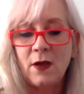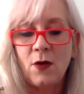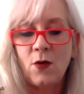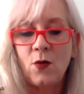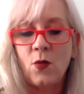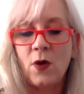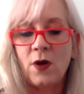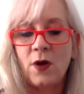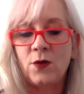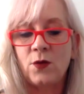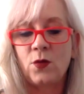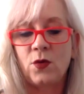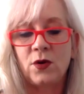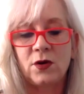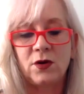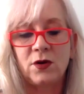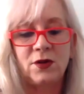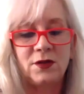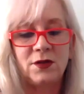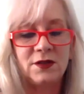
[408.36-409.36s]
One
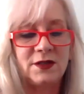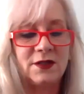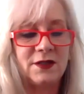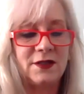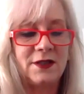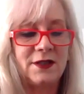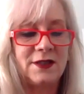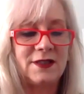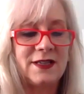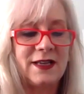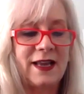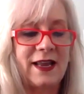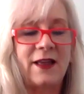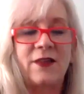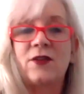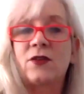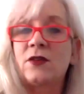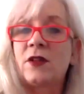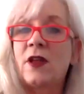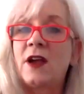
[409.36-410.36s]
World
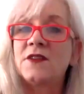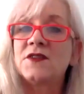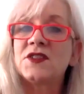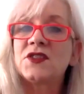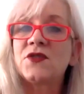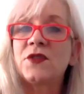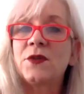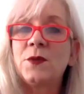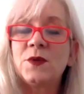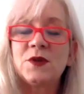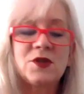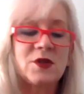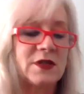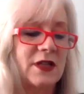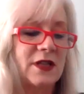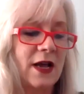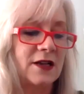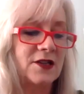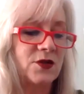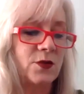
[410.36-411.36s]
Together live stream, which was
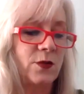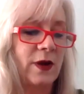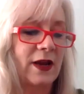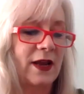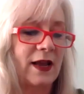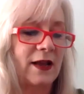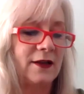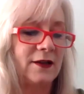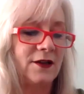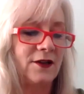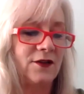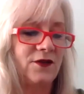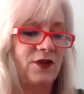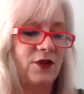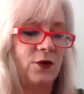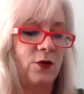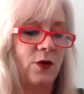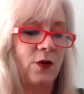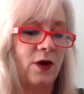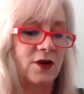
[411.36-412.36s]
last weekend, if
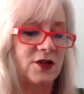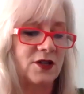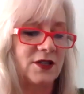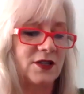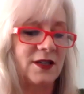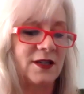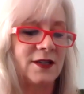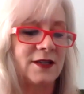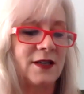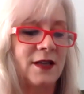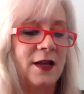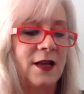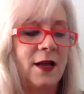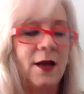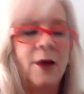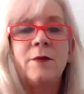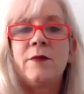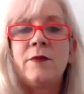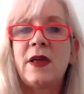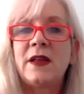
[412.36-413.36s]
you watched it.
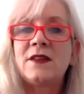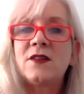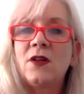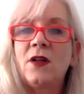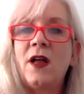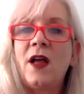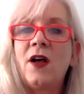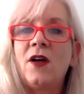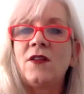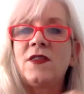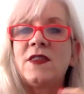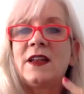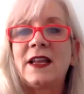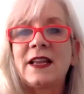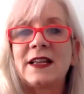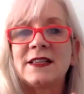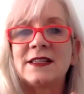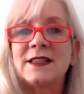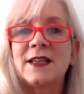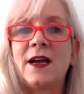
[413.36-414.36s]
Mental health and
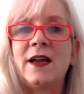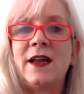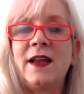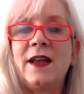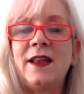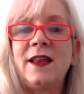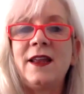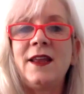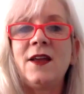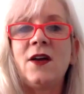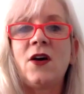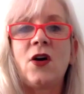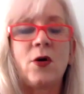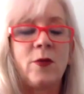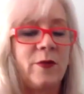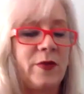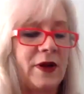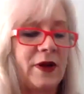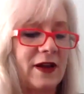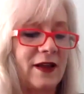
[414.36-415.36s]
anxiety are
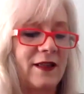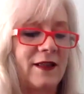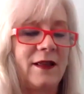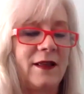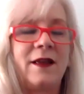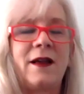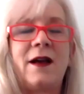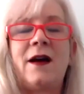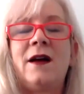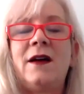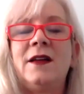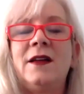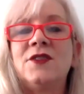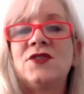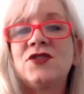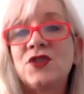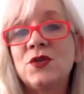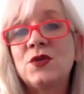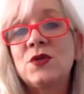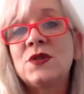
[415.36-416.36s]
big
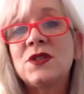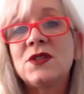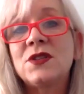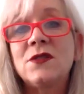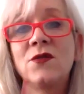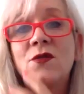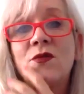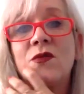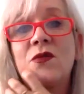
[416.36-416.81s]
issues